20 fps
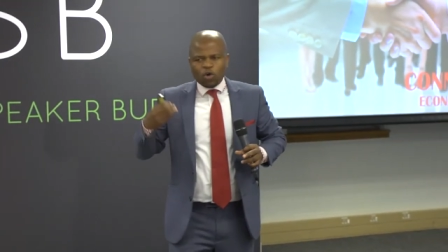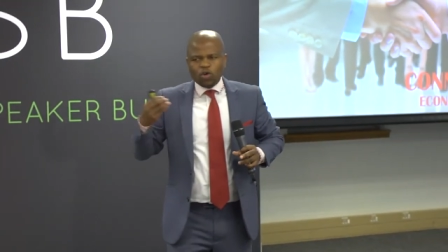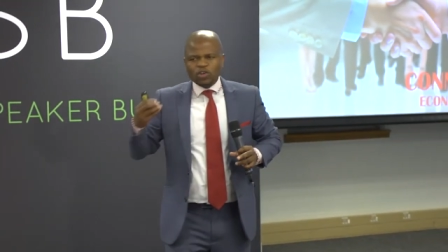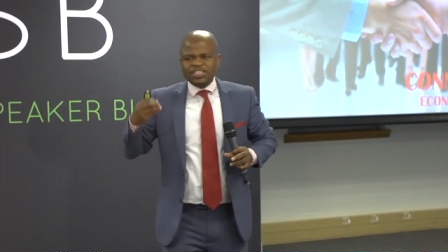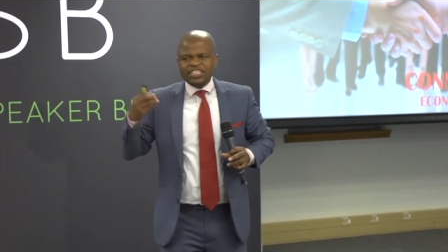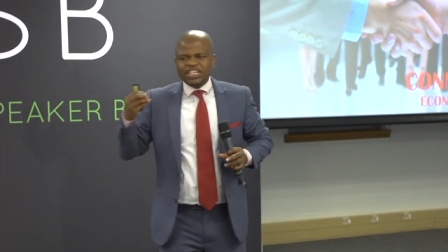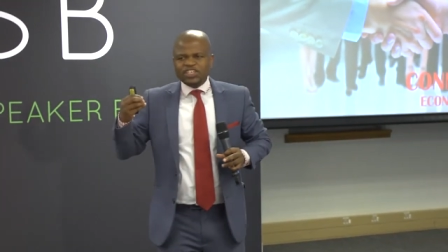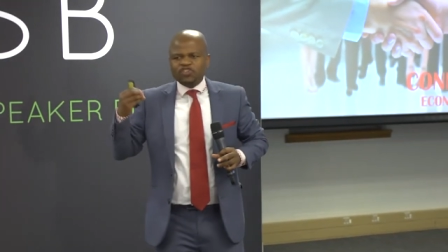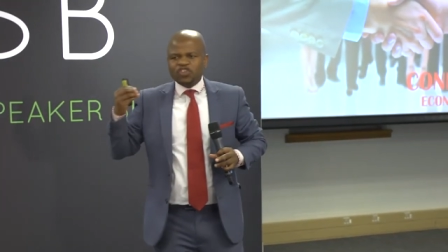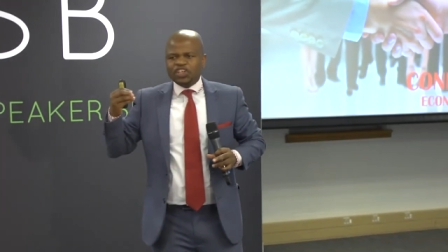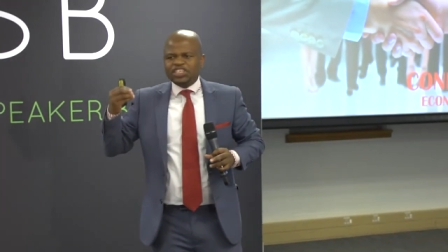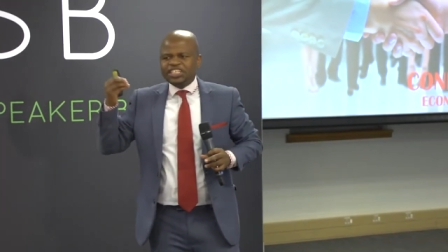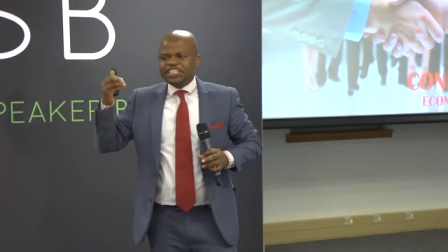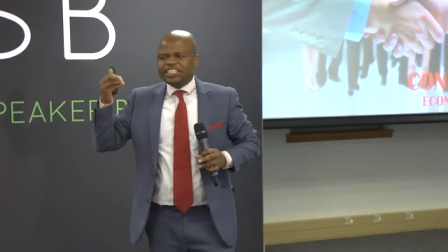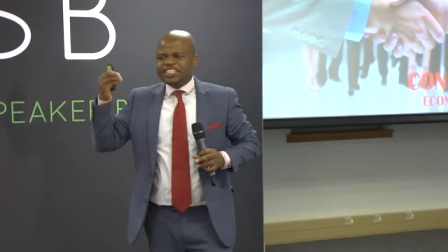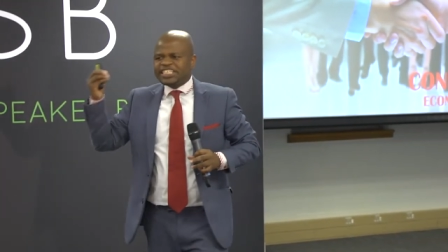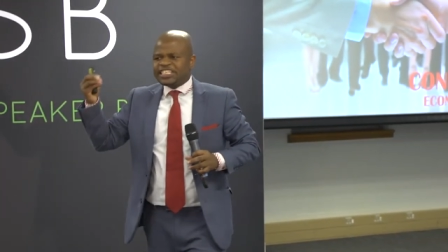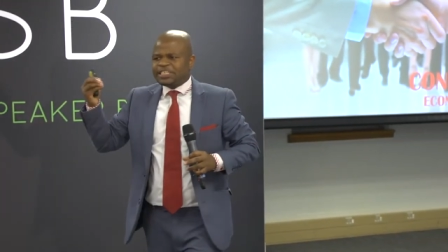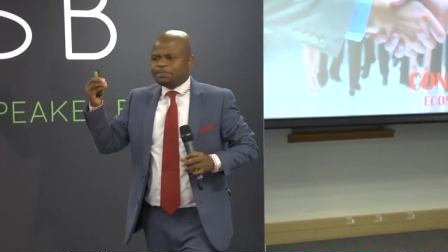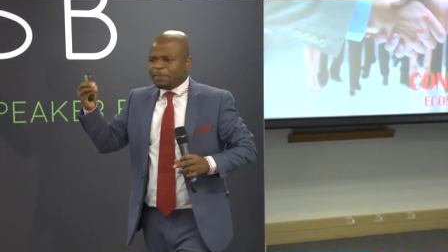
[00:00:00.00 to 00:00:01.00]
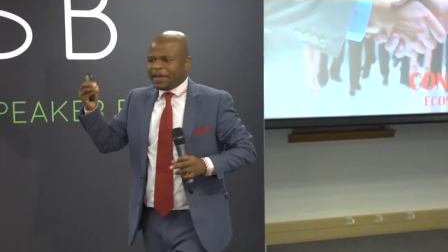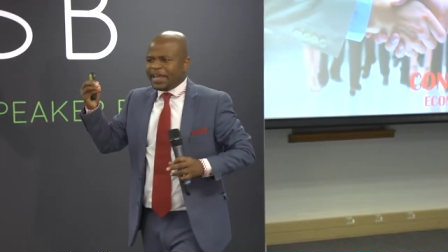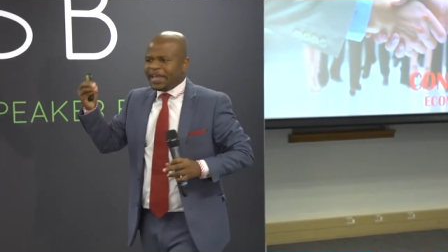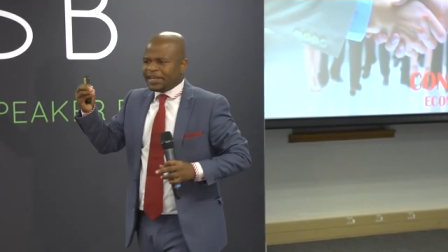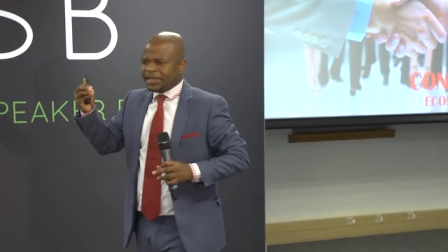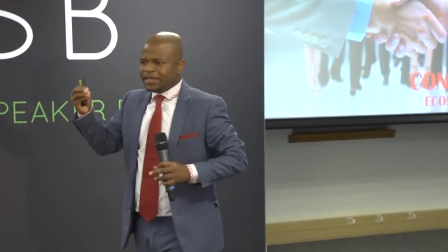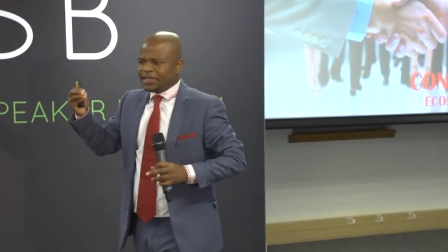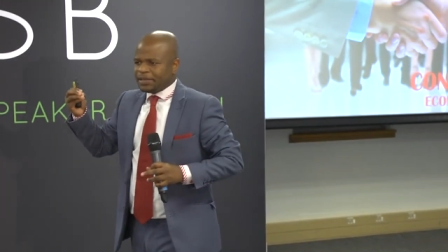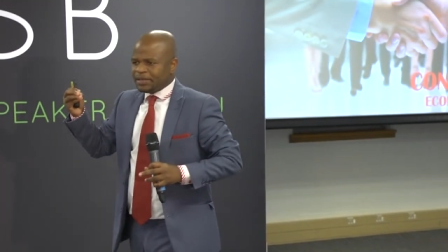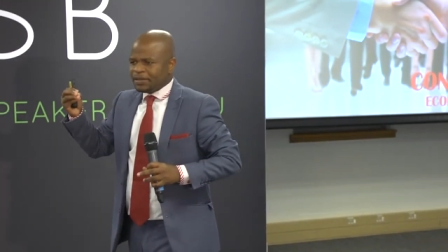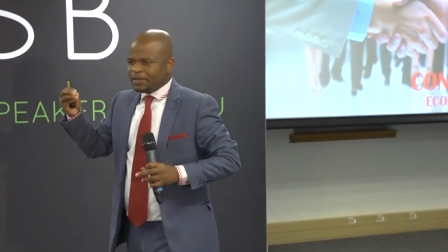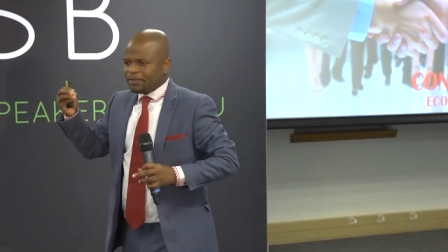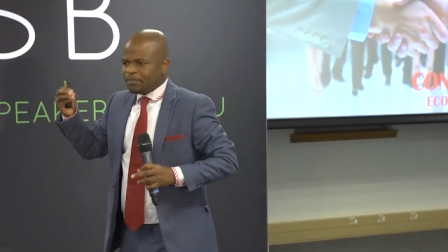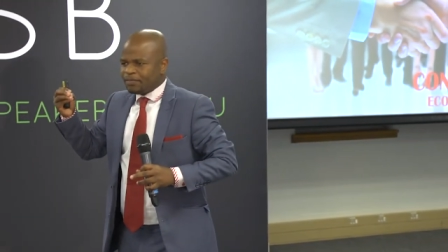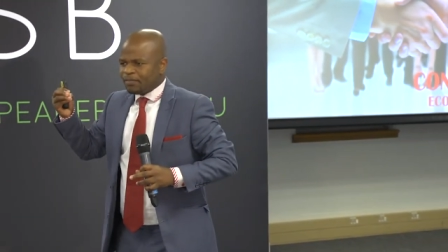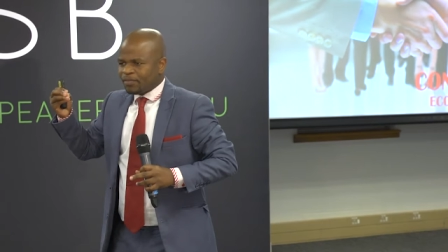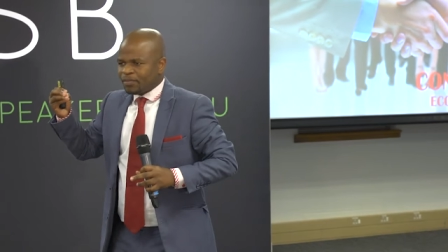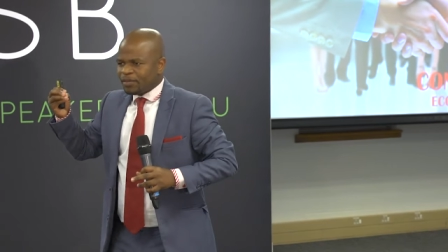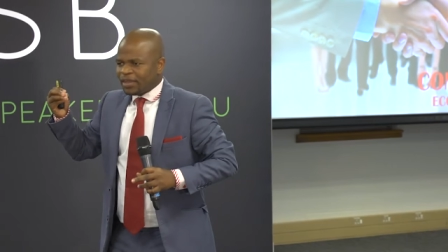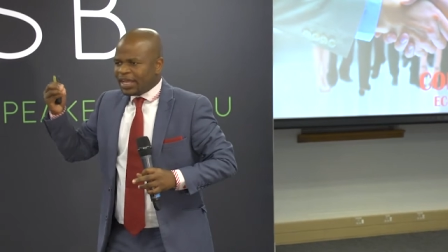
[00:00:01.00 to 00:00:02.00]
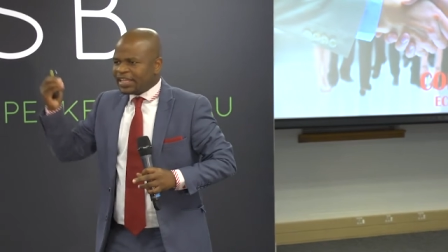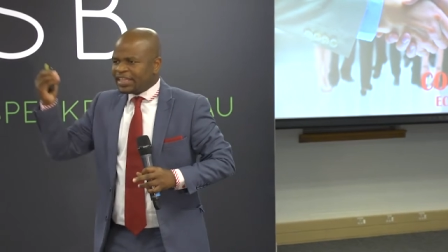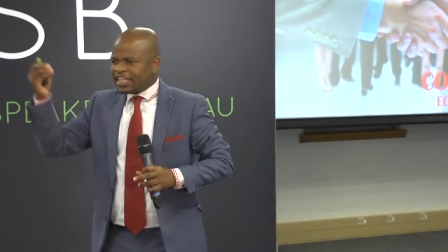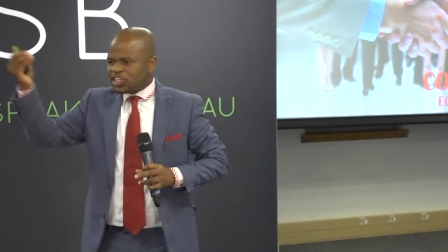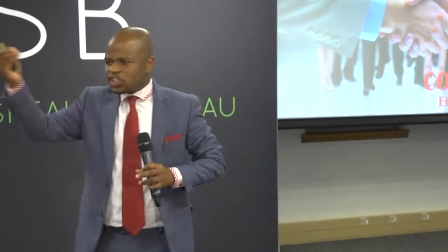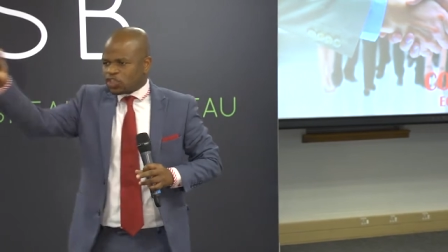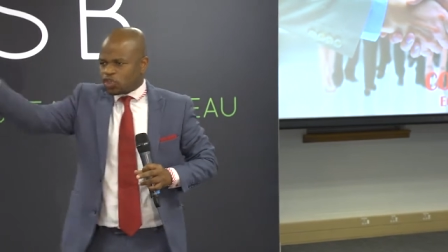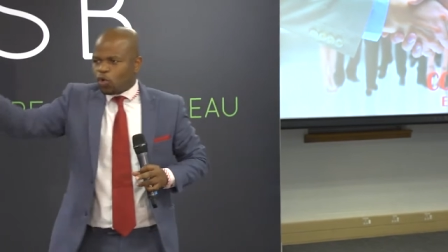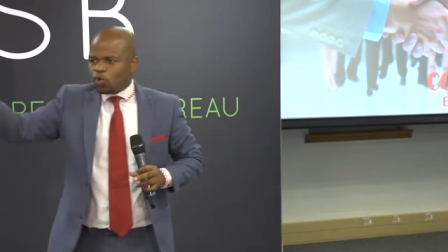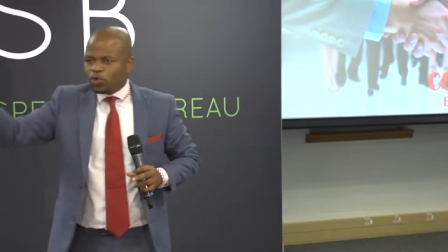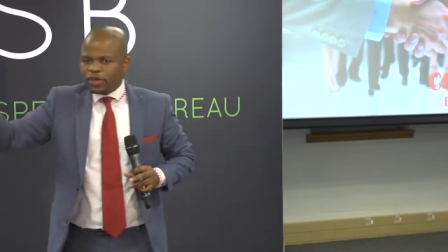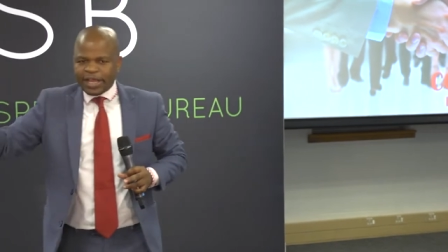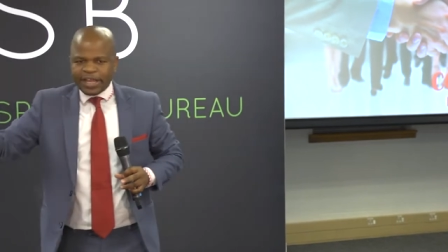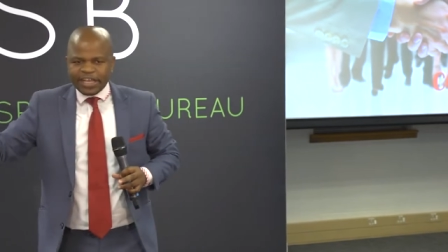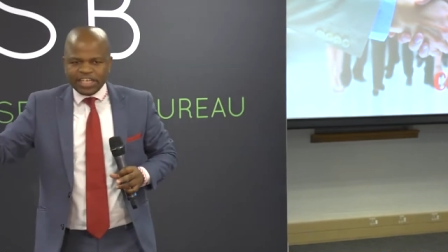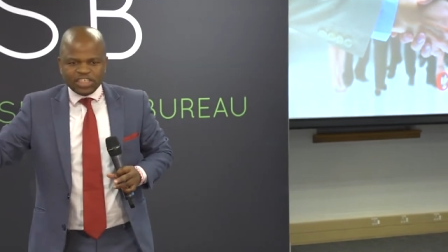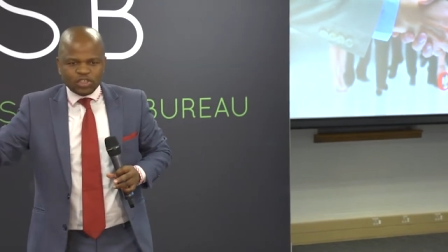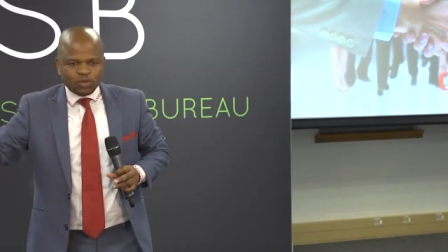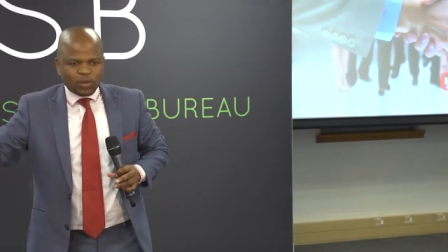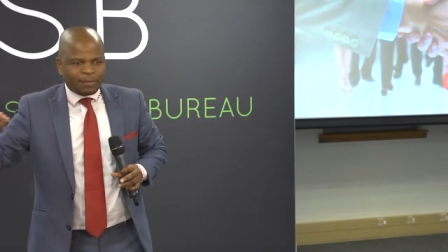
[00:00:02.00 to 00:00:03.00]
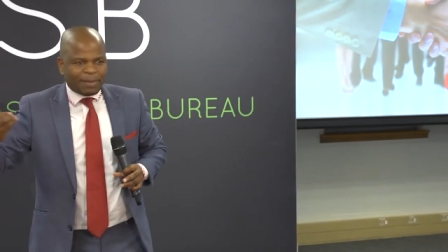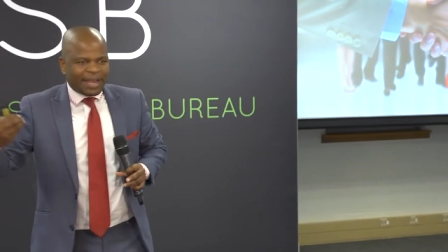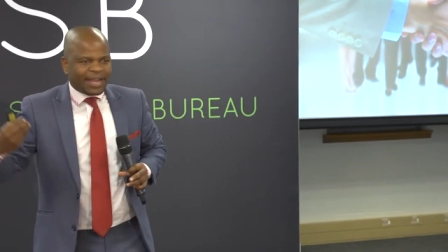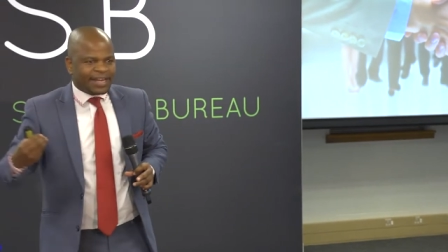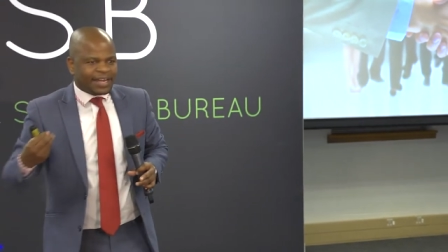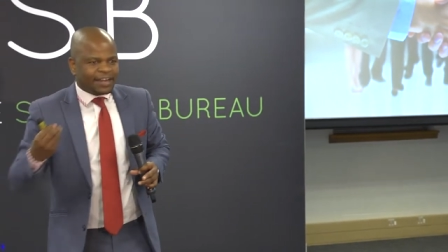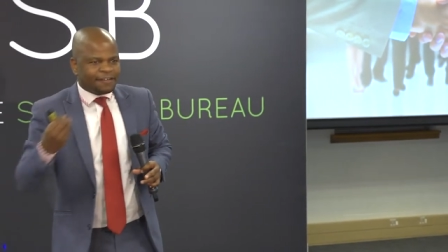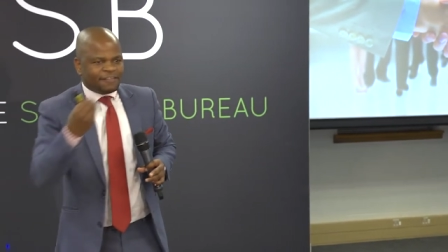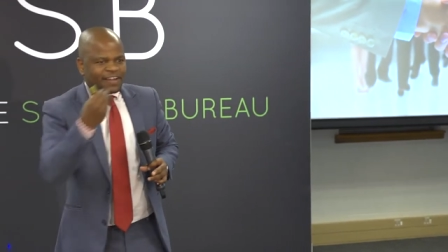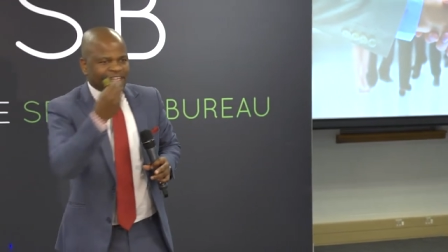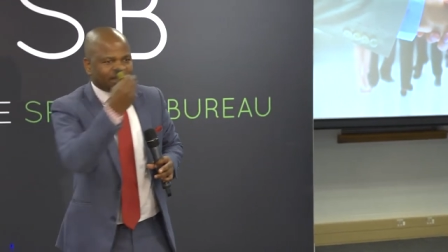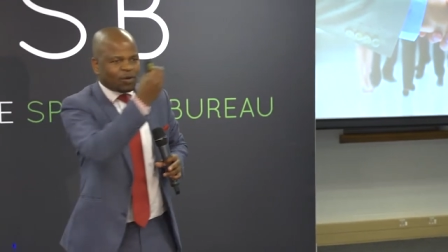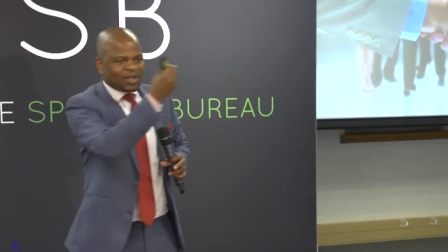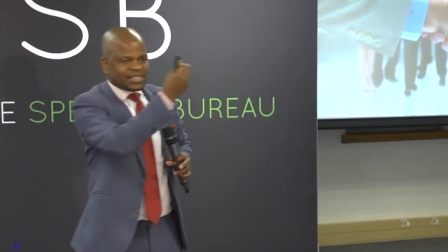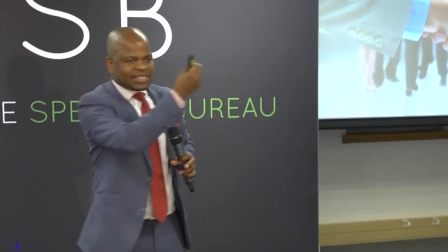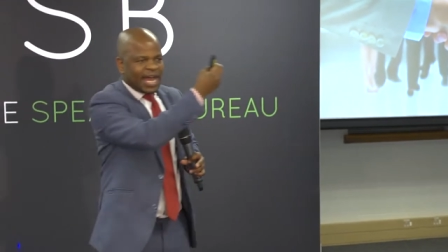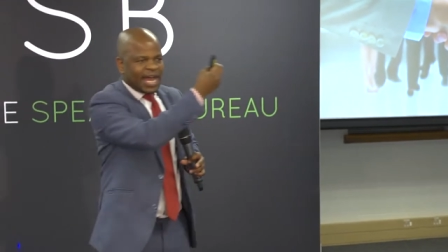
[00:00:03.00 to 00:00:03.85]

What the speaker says: concentration span in the Stone Age, when my grandfather was